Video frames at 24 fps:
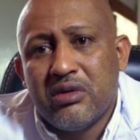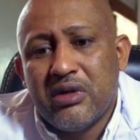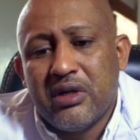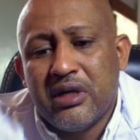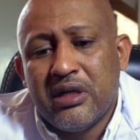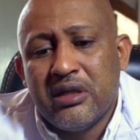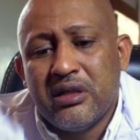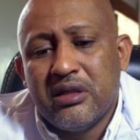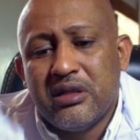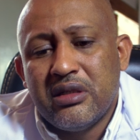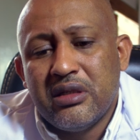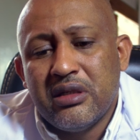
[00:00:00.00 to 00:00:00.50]

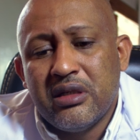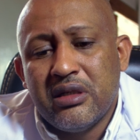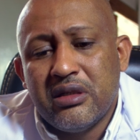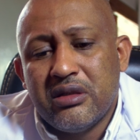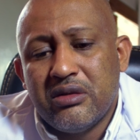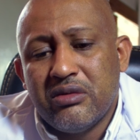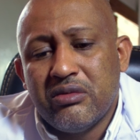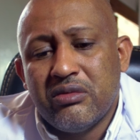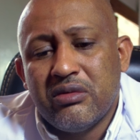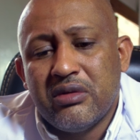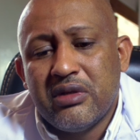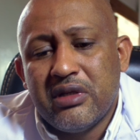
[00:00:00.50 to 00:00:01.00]
until
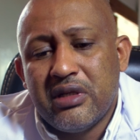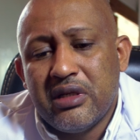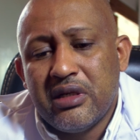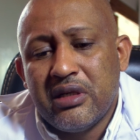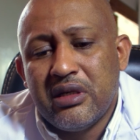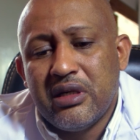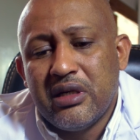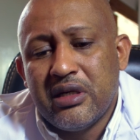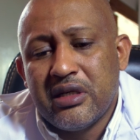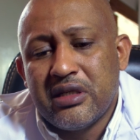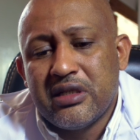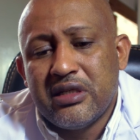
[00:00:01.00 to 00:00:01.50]
to
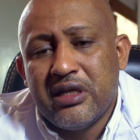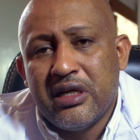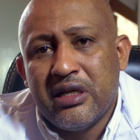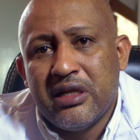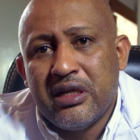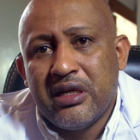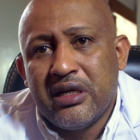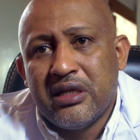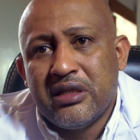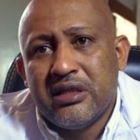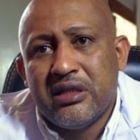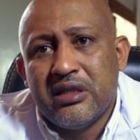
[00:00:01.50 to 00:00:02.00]
the extent
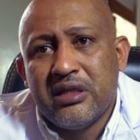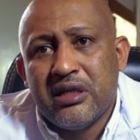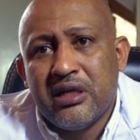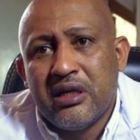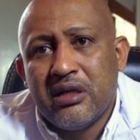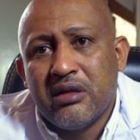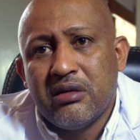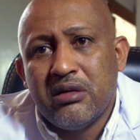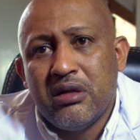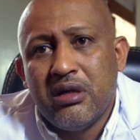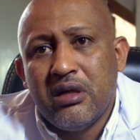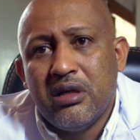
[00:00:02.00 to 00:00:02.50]

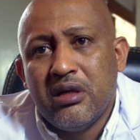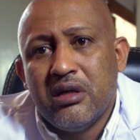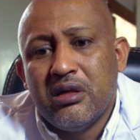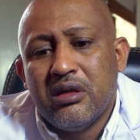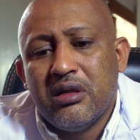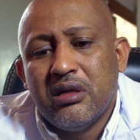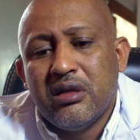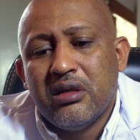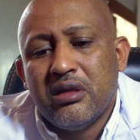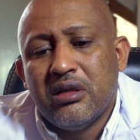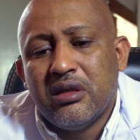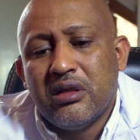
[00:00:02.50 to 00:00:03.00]
that
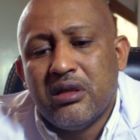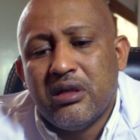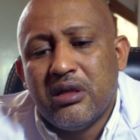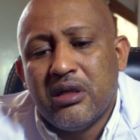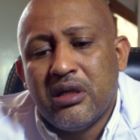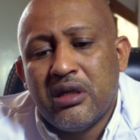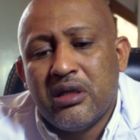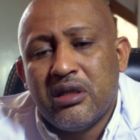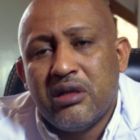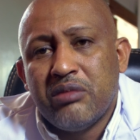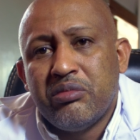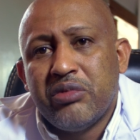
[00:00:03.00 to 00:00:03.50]

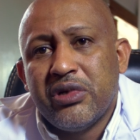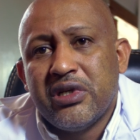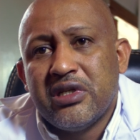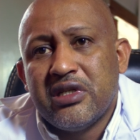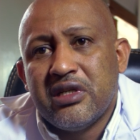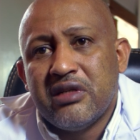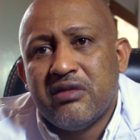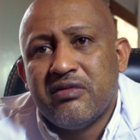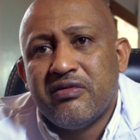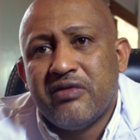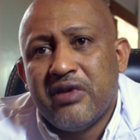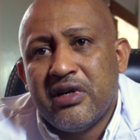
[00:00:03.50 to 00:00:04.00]
the
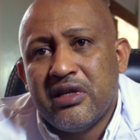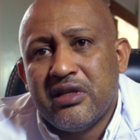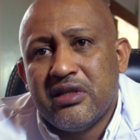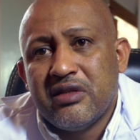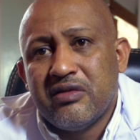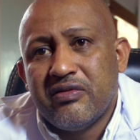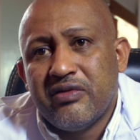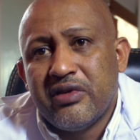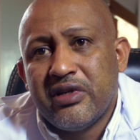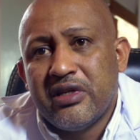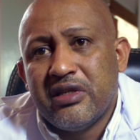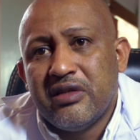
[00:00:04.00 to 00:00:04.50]
patient finds
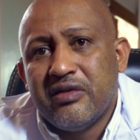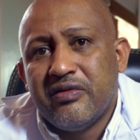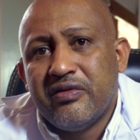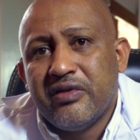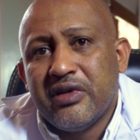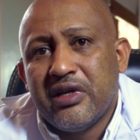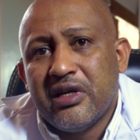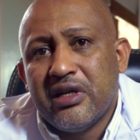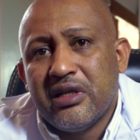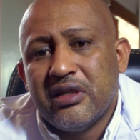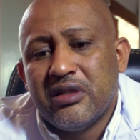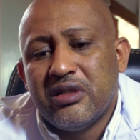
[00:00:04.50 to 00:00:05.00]
it very
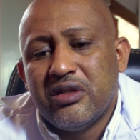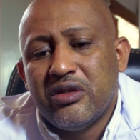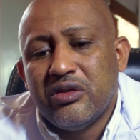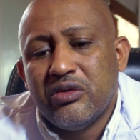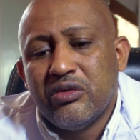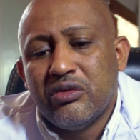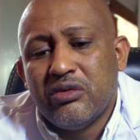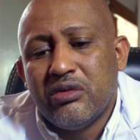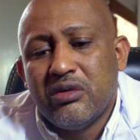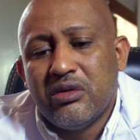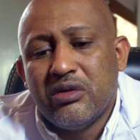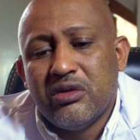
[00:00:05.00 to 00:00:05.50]
difficult
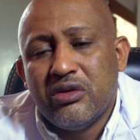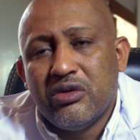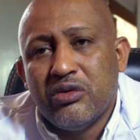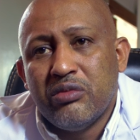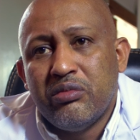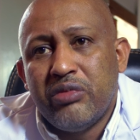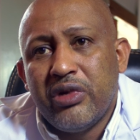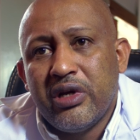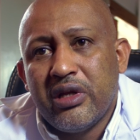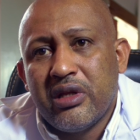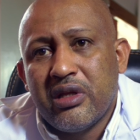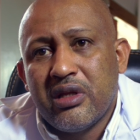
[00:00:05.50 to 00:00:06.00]
to
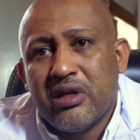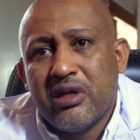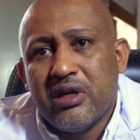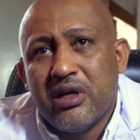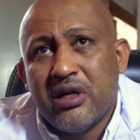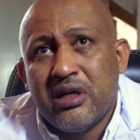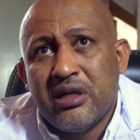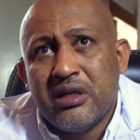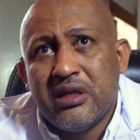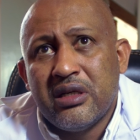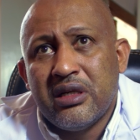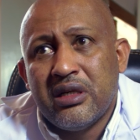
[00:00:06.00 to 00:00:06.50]
breathe
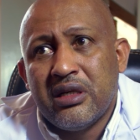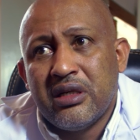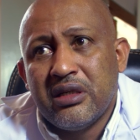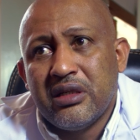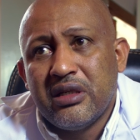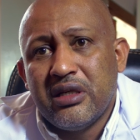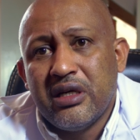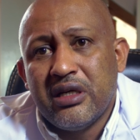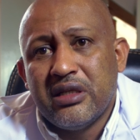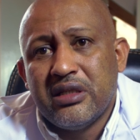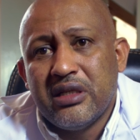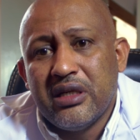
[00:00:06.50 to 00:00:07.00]
and
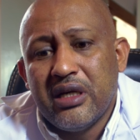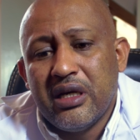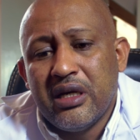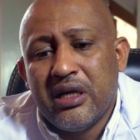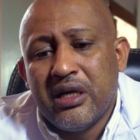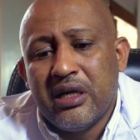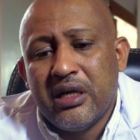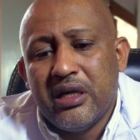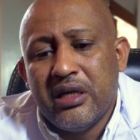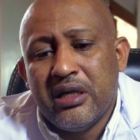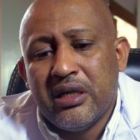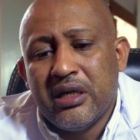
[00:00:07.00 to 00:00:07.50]
get
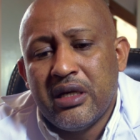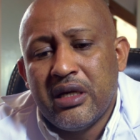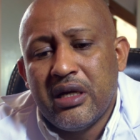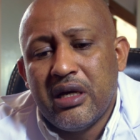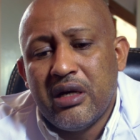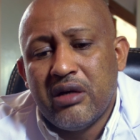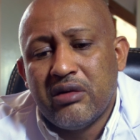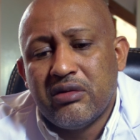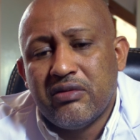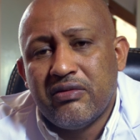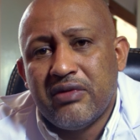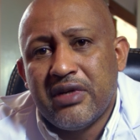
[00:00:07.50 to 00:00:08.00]
air in and
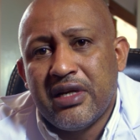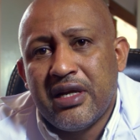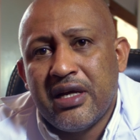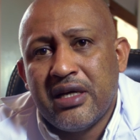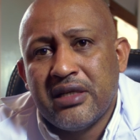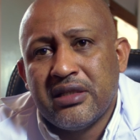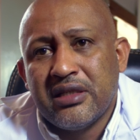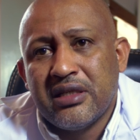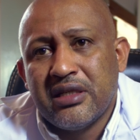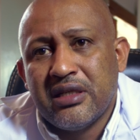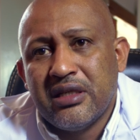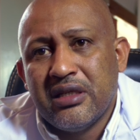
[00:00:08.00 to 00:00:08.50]
out of the
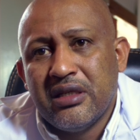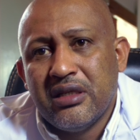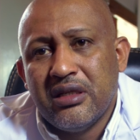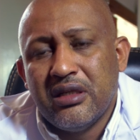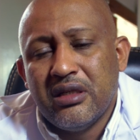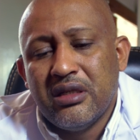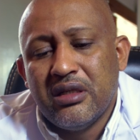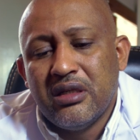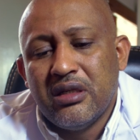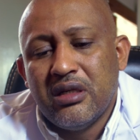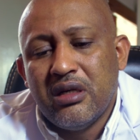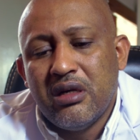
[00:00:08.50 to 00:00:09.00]
lungs.
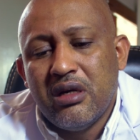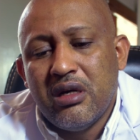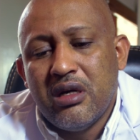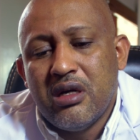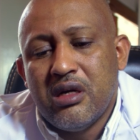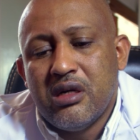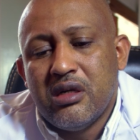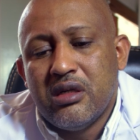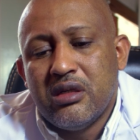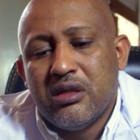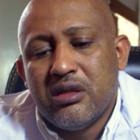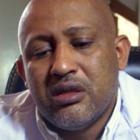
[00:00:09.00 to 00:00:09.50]

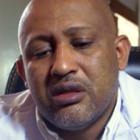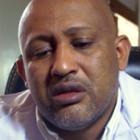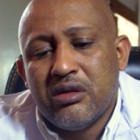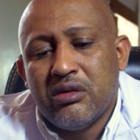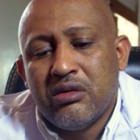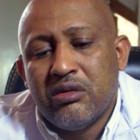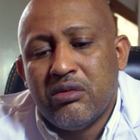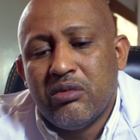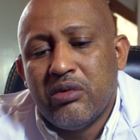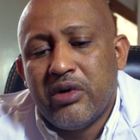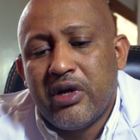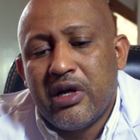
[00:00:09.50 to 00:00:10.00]

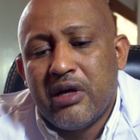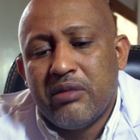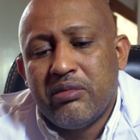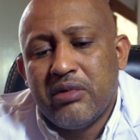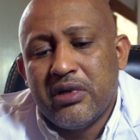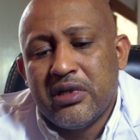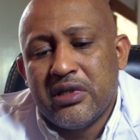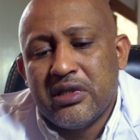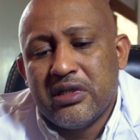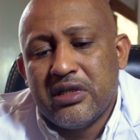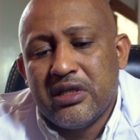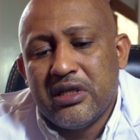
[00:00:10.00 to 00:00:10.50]
So what
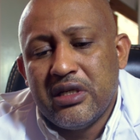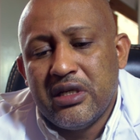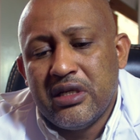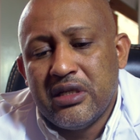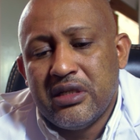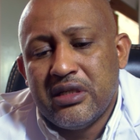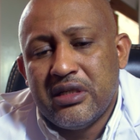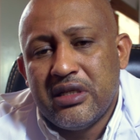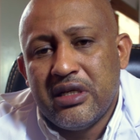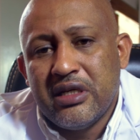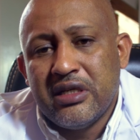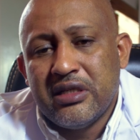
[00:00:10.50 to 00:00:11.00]
happens
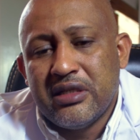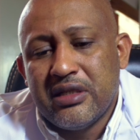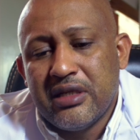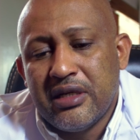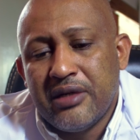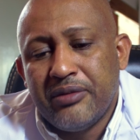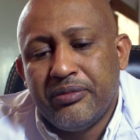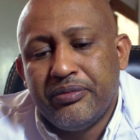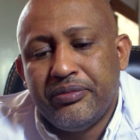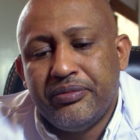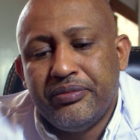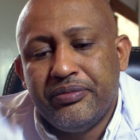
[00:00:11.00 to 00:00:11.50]
is there's
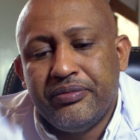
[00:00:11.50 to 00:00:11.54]
a